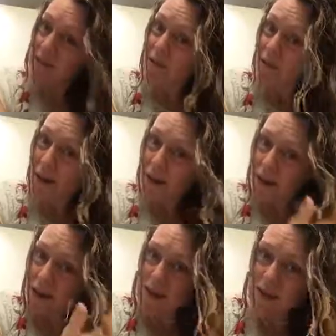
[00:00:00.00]
still wet.
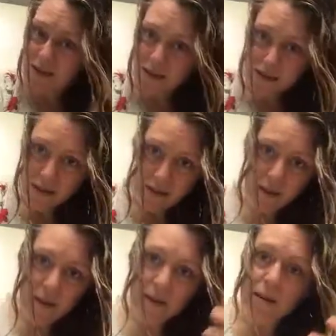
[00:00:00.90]
It hasn't
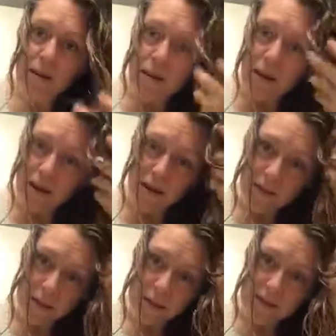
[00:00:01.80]

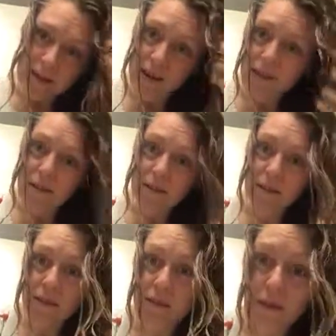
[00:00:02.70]
really set in.
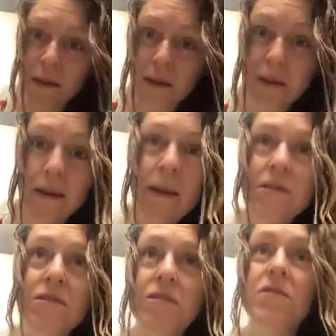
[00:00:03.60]

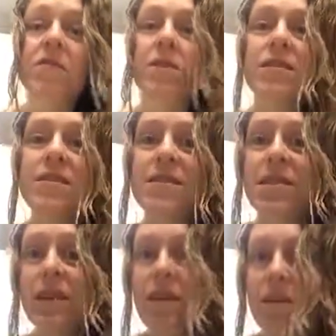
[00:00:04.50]
So you're starting to
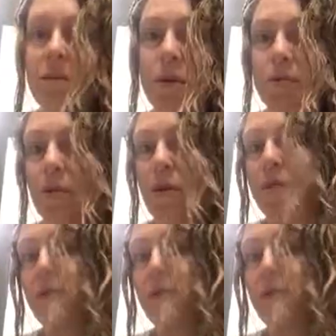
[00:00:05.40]
see a little bit more